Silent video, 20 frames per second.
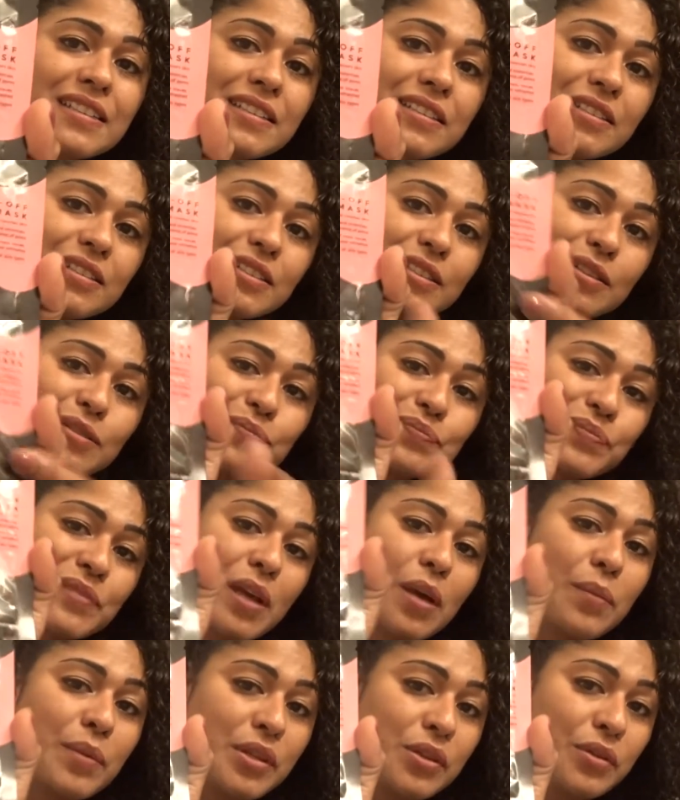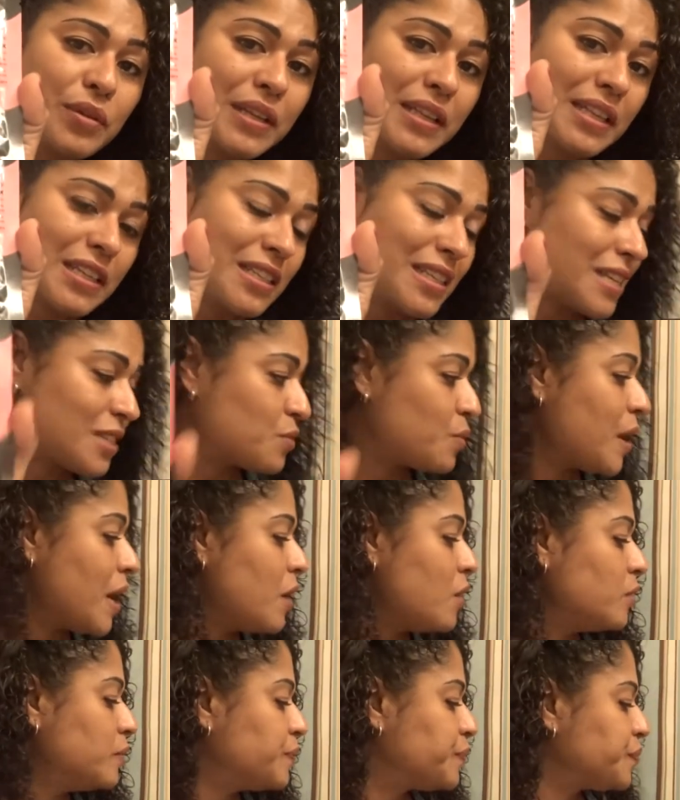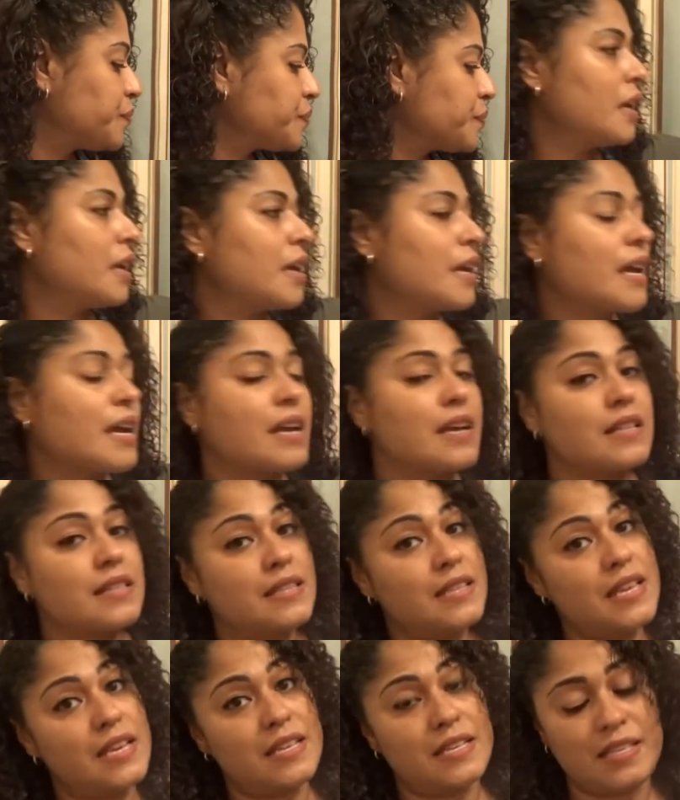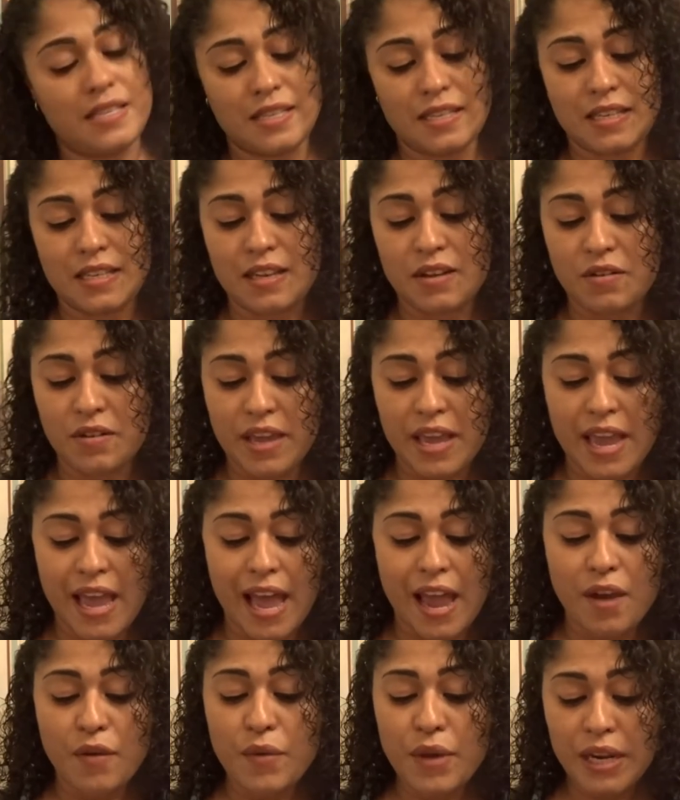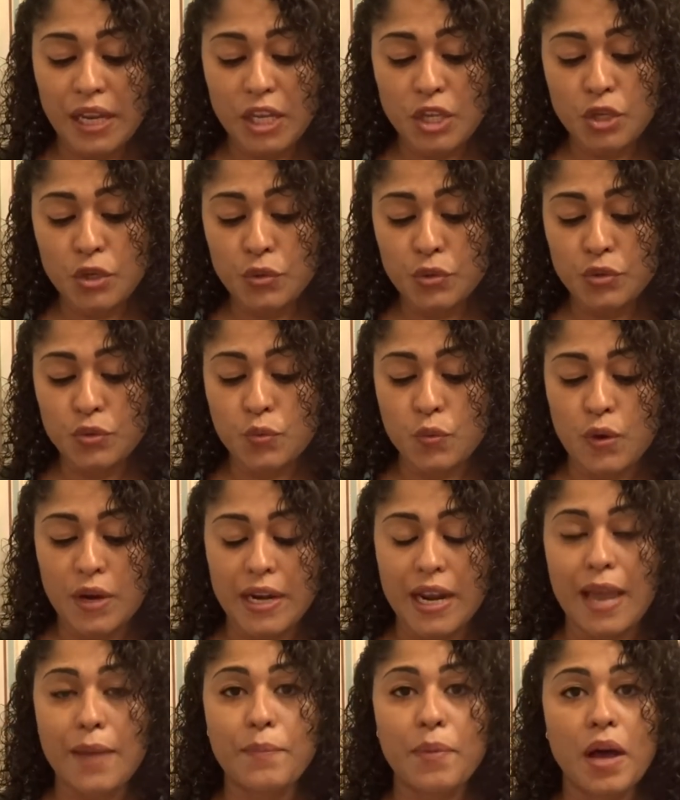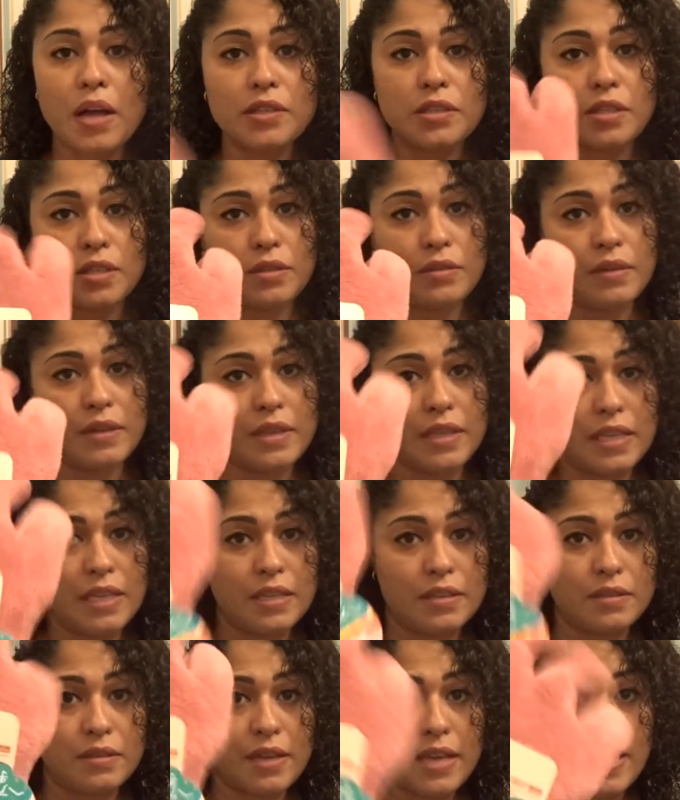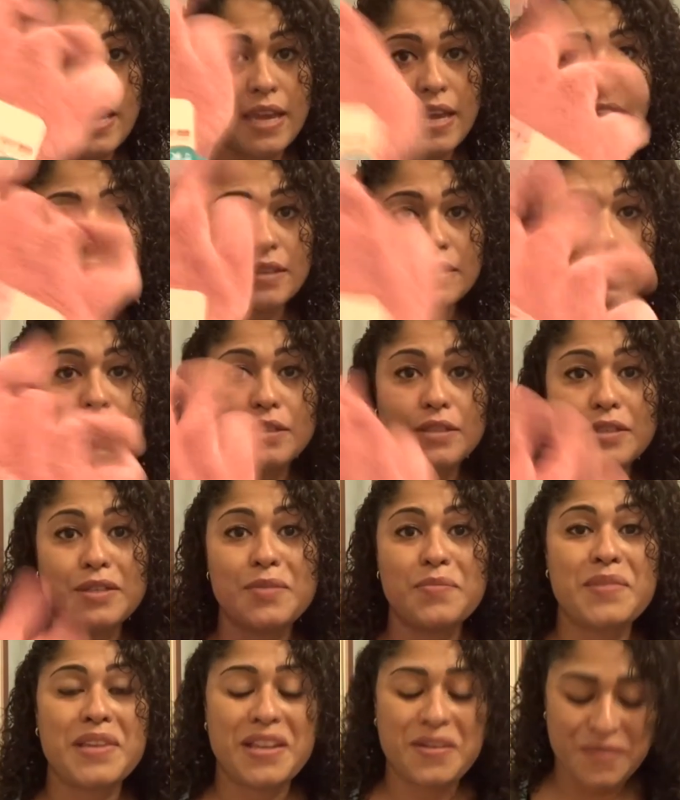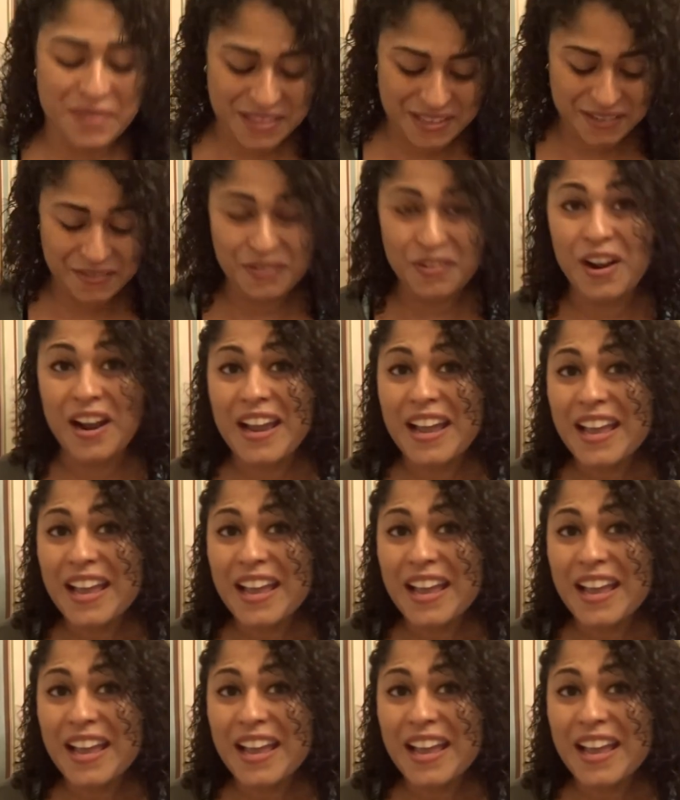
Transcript: So I'll be doing this as well. This, okay, I already used one. I bought two of these, okay? I'll tell you in a minute what they're for.